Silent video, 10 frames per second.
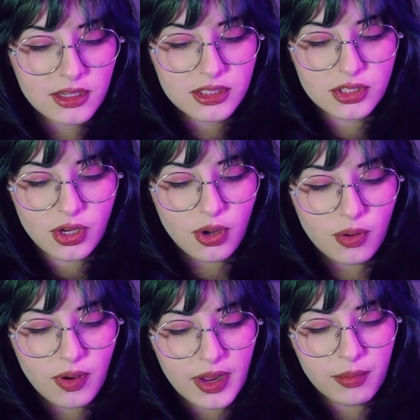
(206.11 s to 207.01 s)

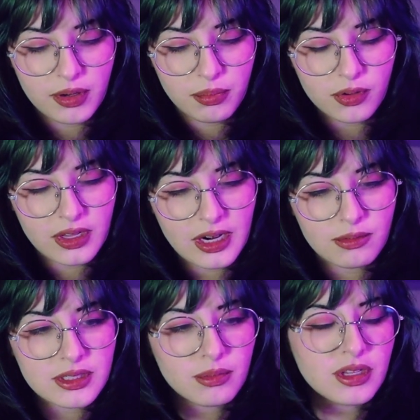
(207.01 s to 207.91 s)
So I want to bulk it
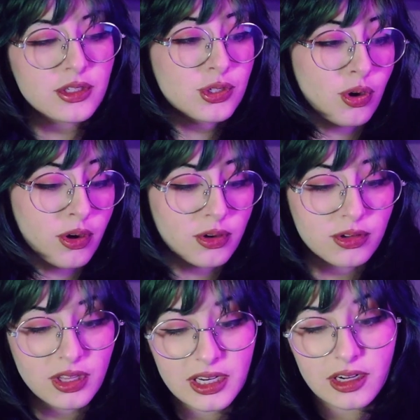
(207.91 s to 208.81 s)
out with something
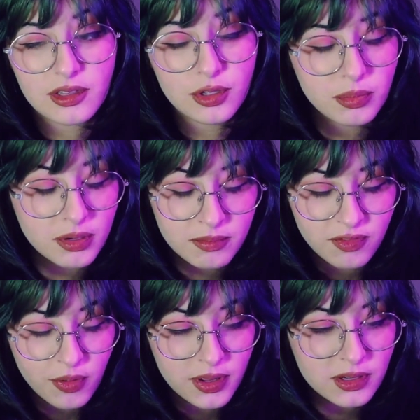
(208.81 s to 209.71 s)
stronger than aluminum
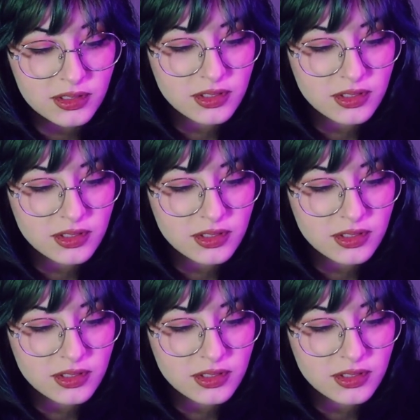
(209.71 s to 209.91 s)
foil,